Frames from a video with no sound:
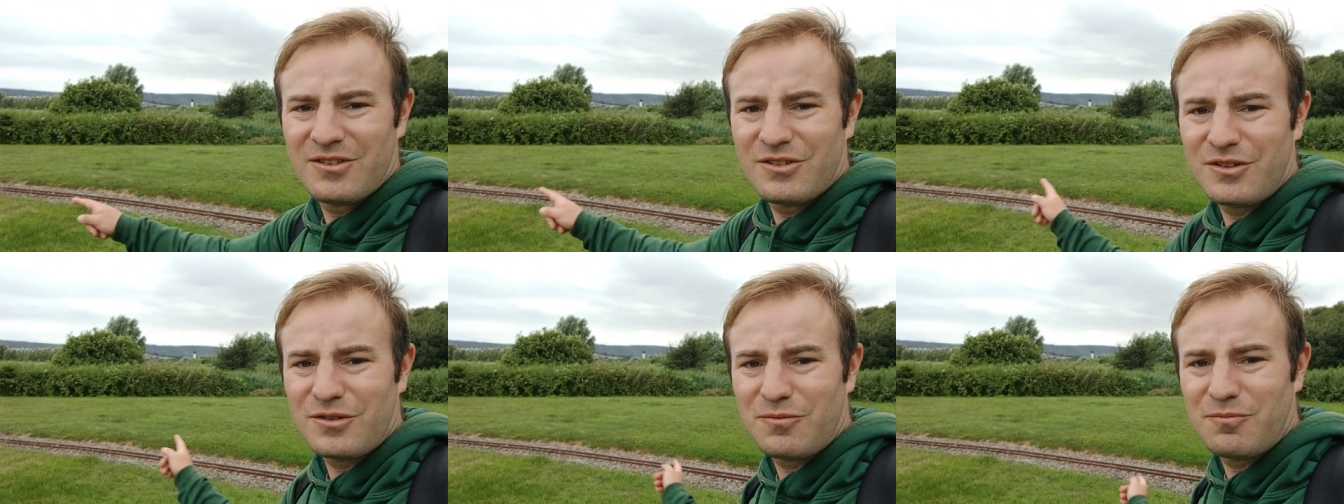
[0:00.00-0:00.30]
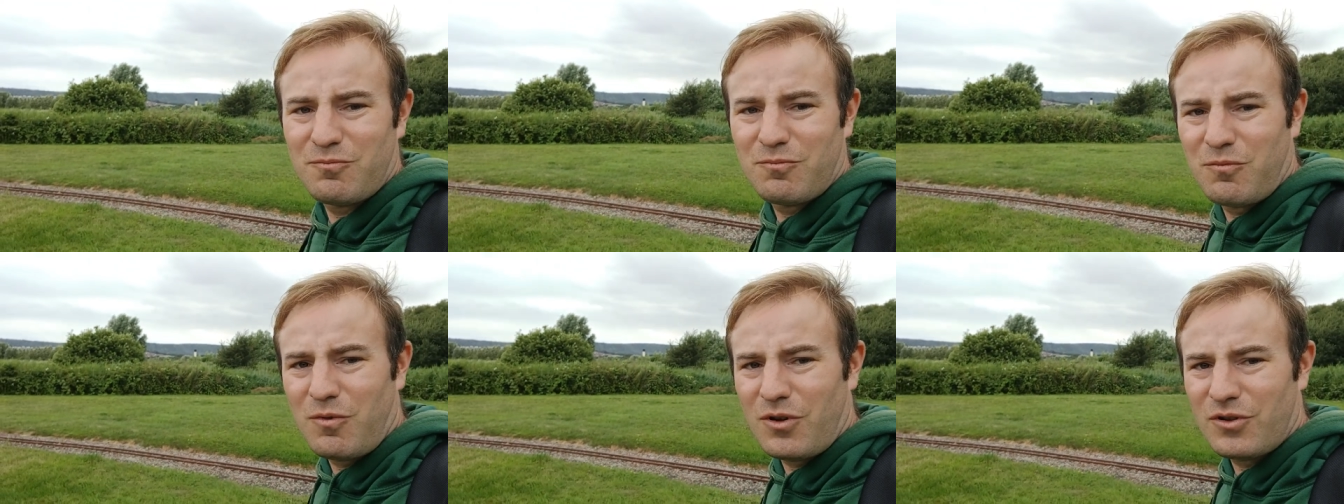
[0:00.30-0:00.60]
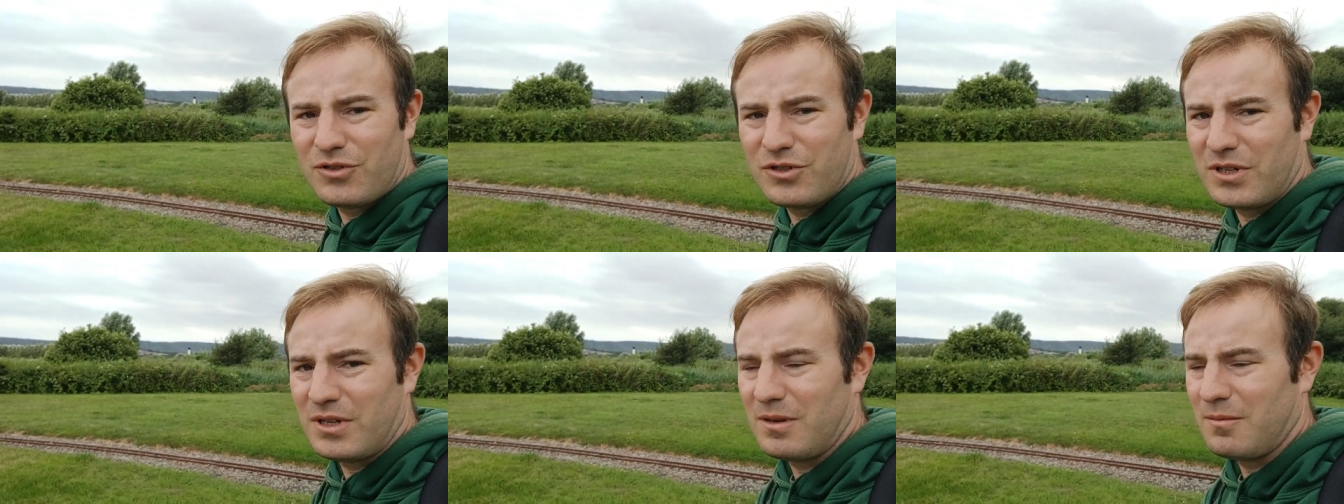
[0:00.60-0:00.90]
just
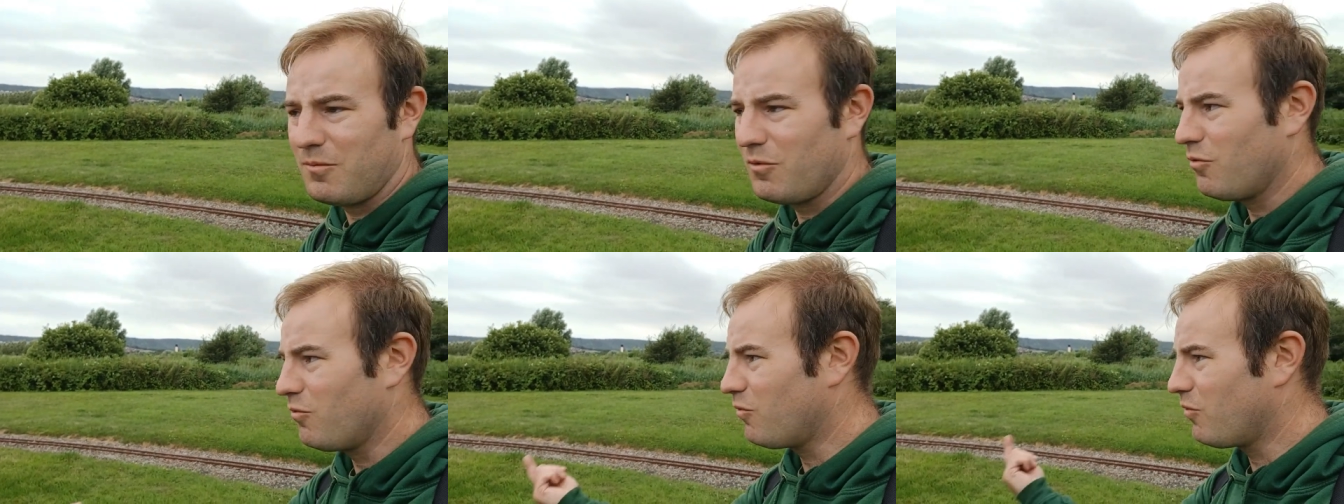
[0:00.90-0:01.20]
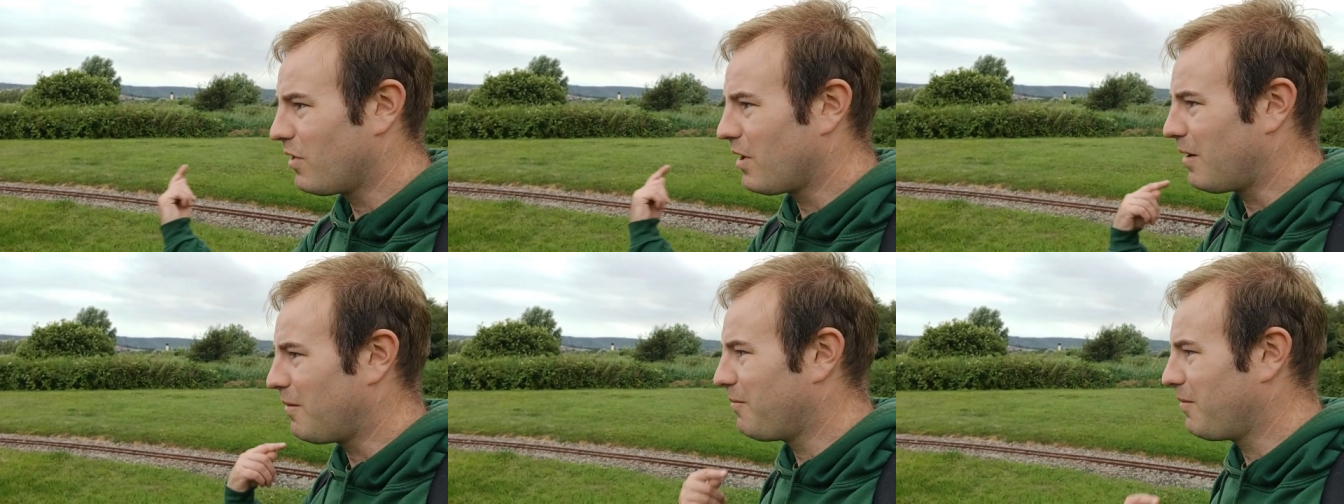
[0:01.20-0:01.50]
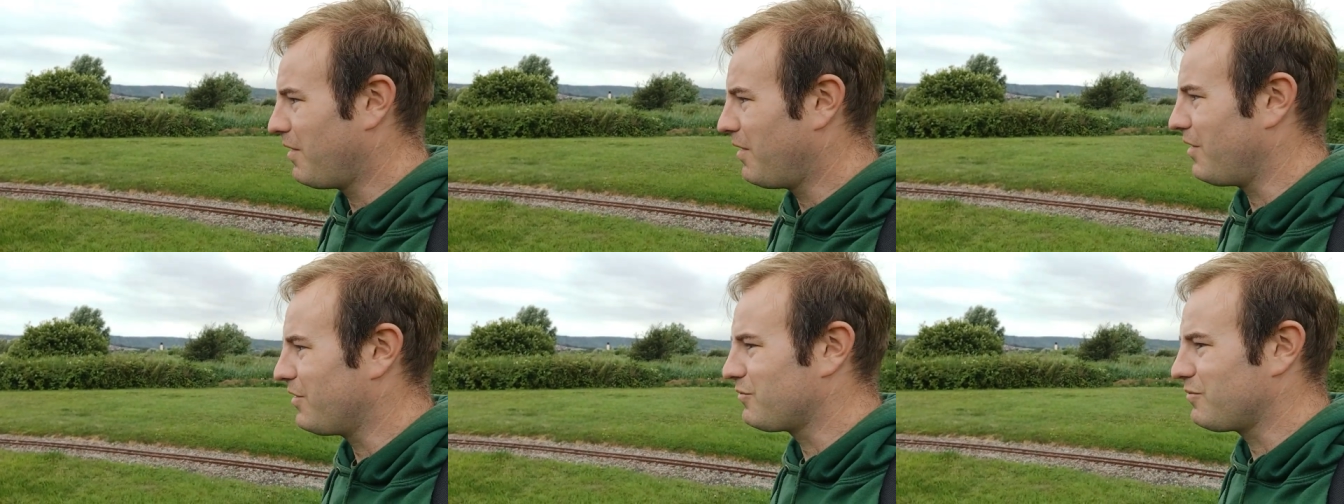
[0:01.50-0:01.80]
watching them all come
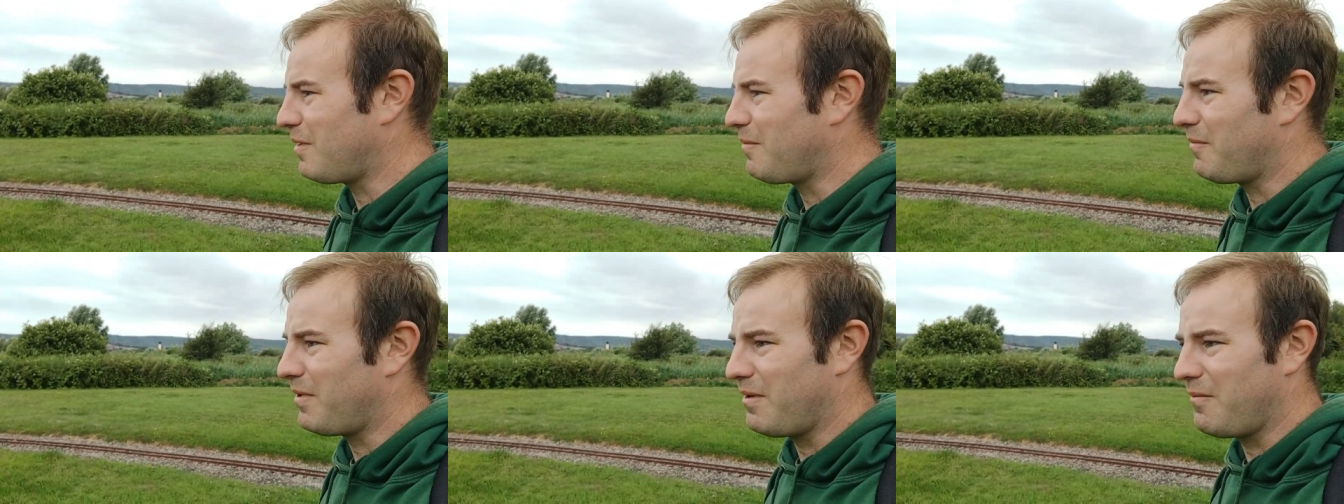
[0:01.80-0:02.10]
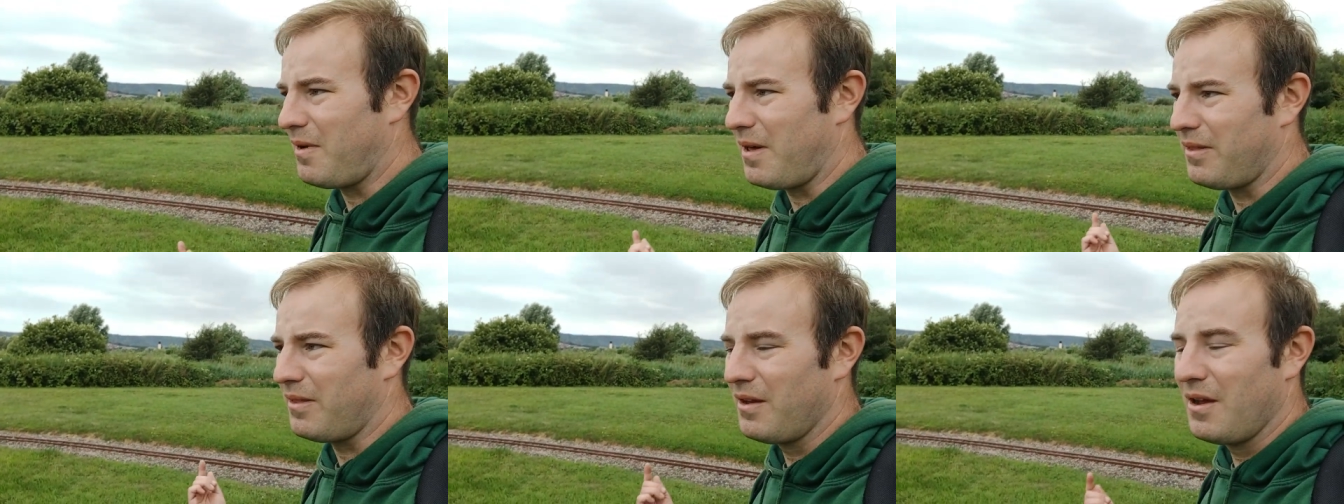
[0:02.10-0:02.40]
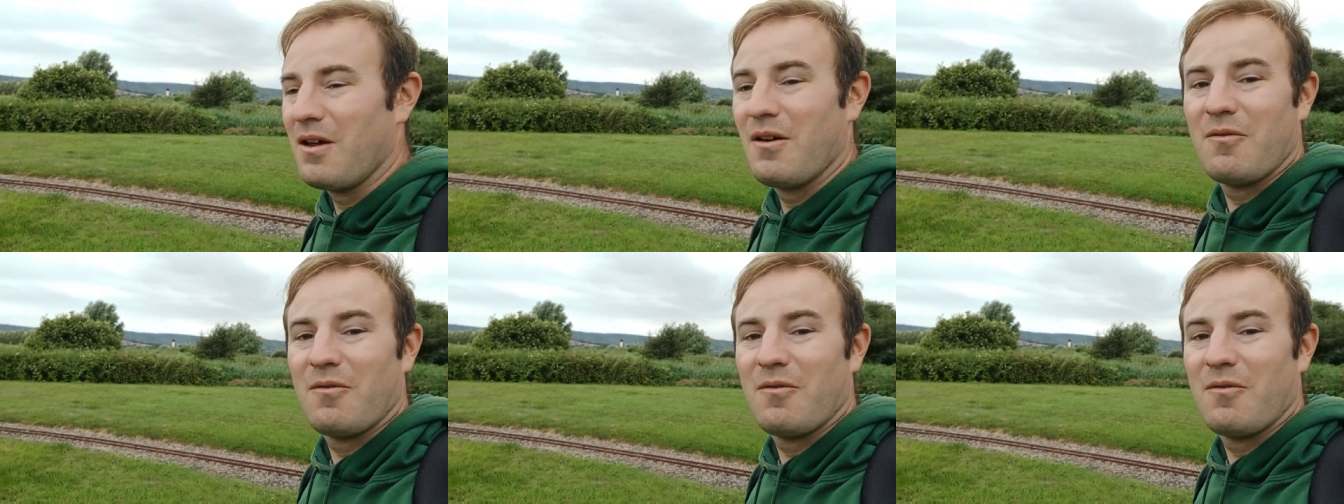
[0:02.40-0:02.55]
past one by one.